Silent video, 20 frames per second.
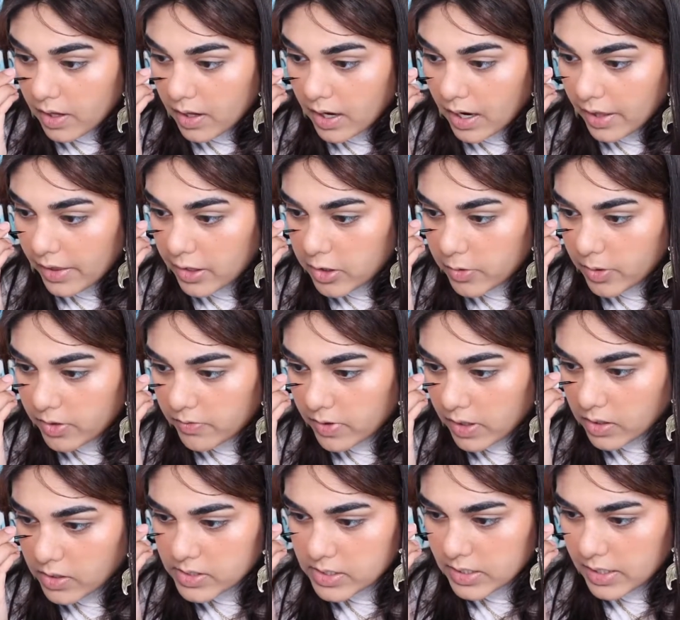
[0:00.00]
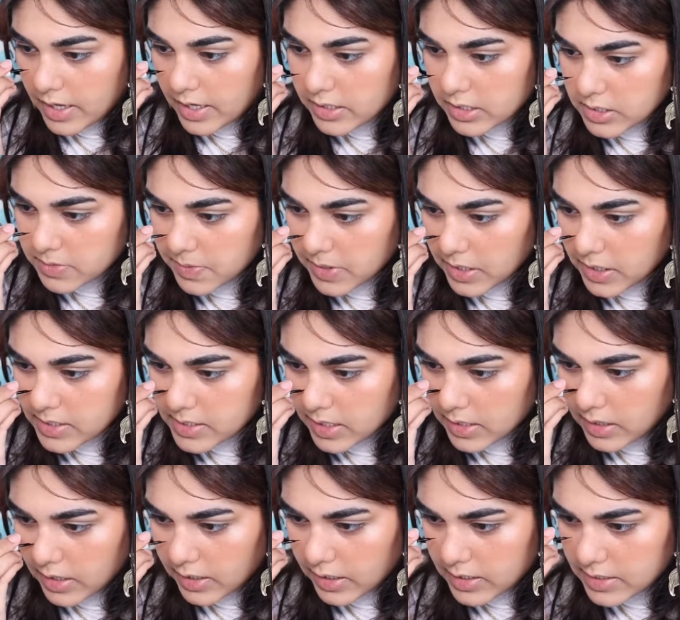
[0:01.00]
I like doing freckles a lot just because I
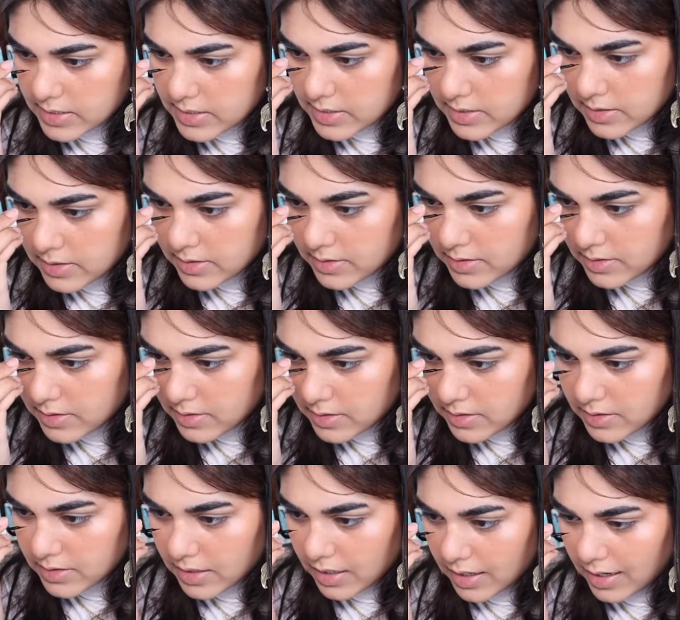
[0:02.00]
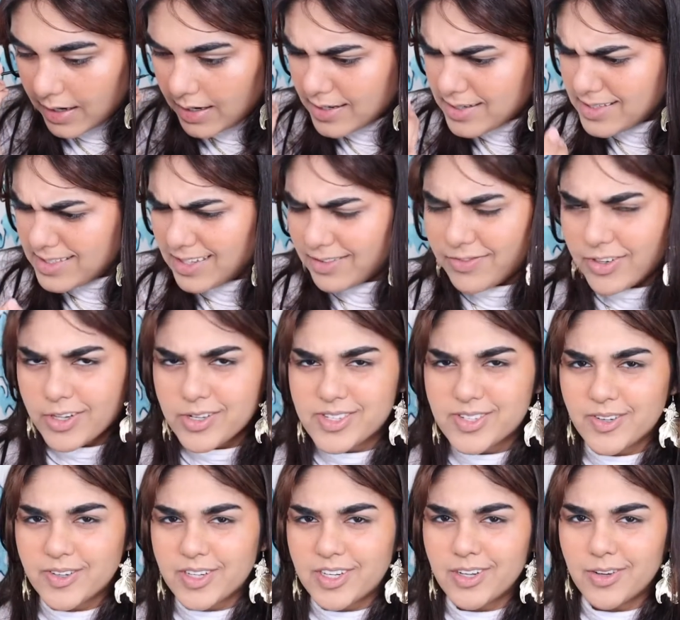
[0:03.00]
think it's, I just think freckles
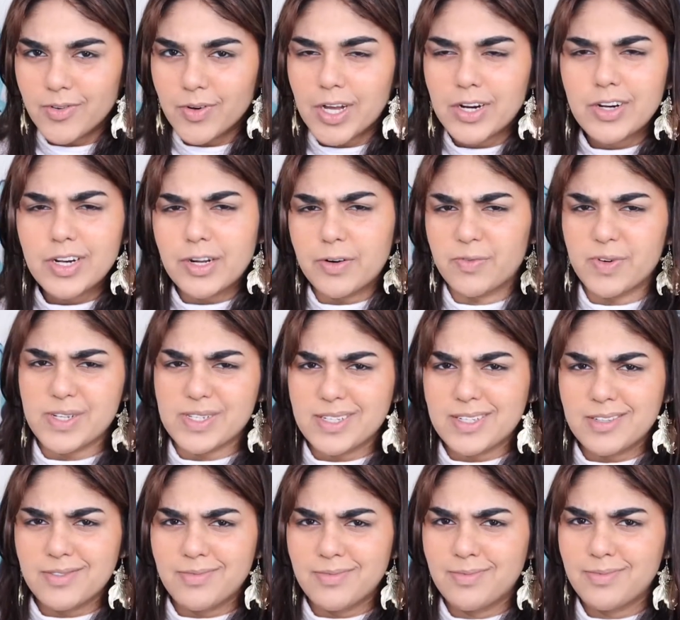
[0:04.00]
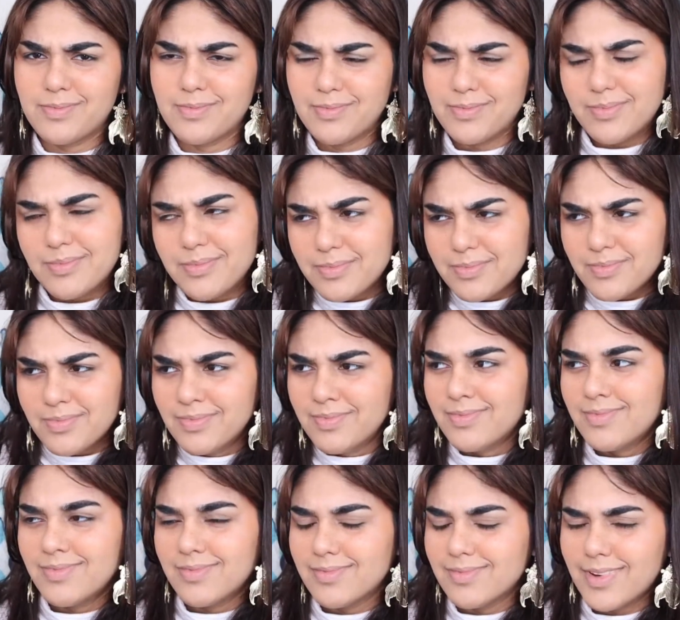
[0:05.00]
are cute. I don't need a reason.
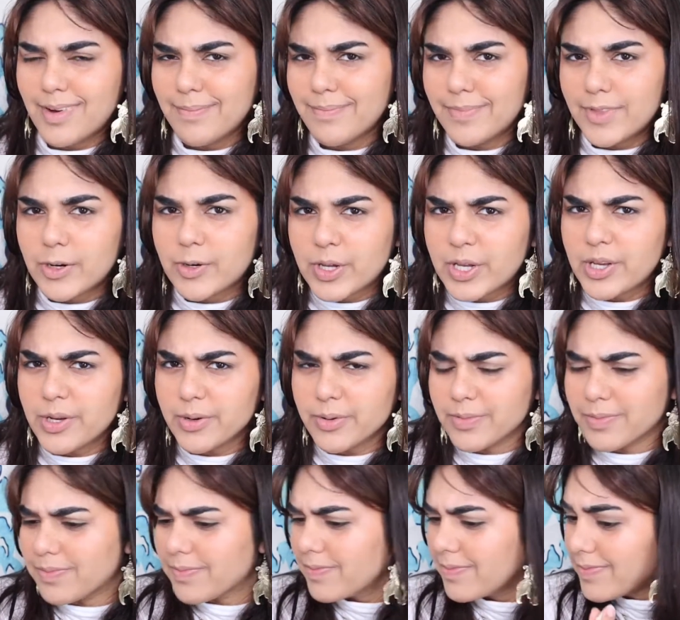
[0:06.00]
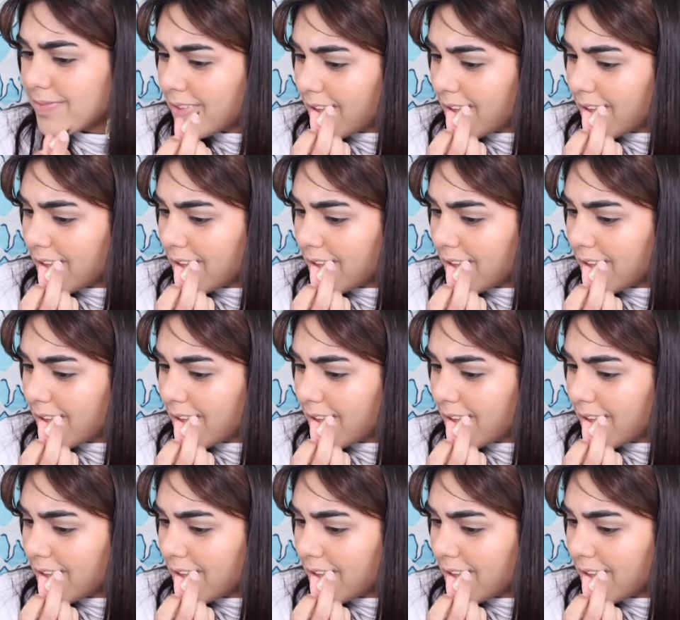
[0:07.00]
They're cute.